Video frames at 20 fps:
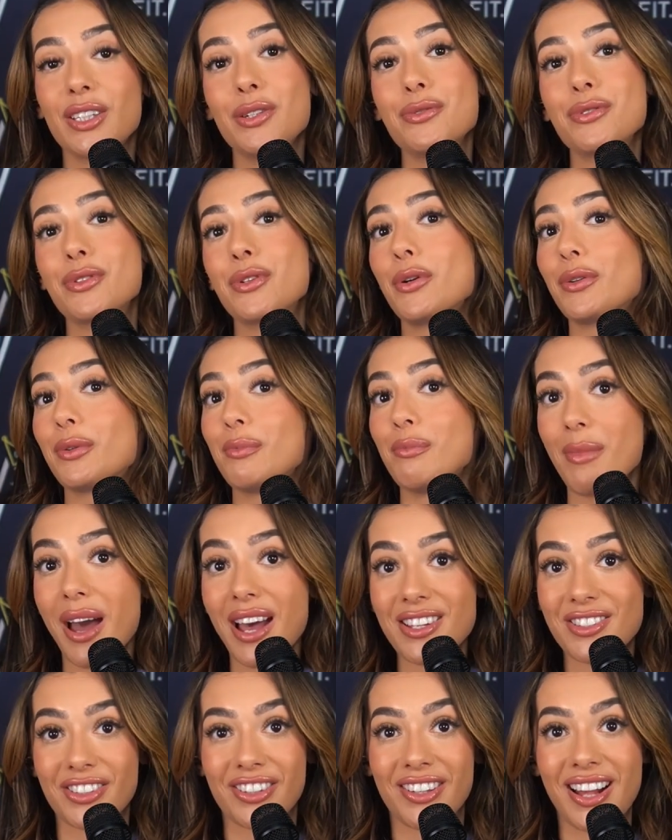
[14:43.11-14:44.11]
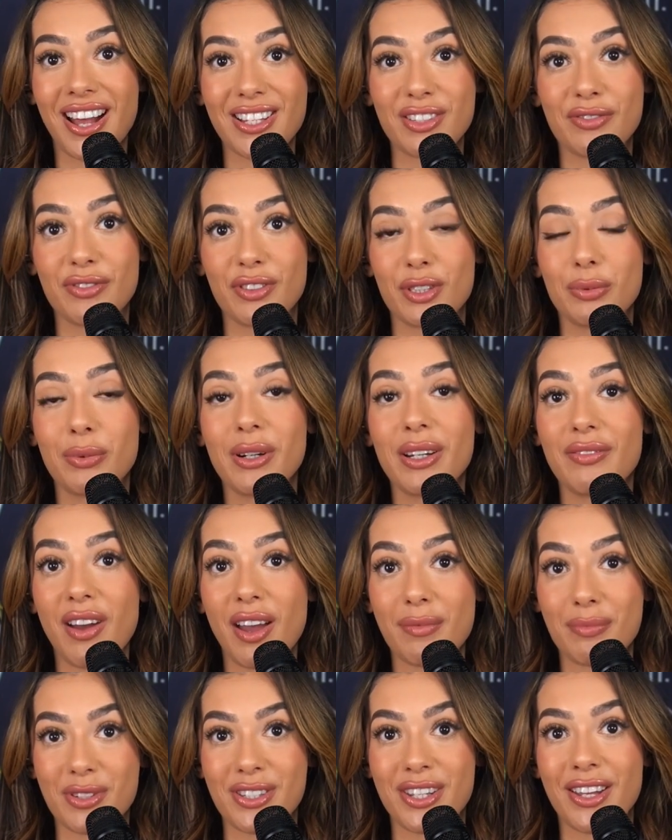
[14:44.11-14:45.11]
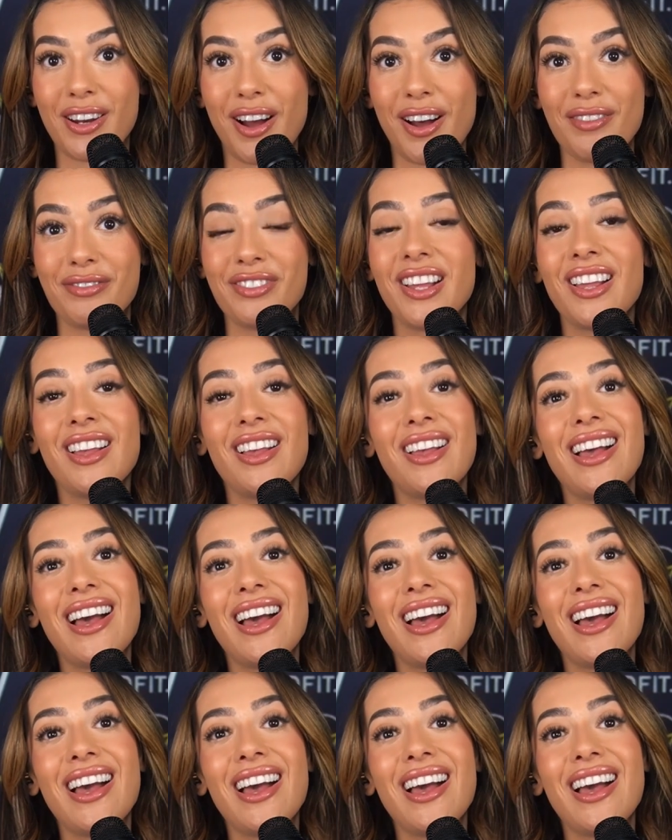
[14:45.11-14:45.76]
and use code masterclass for 25% off.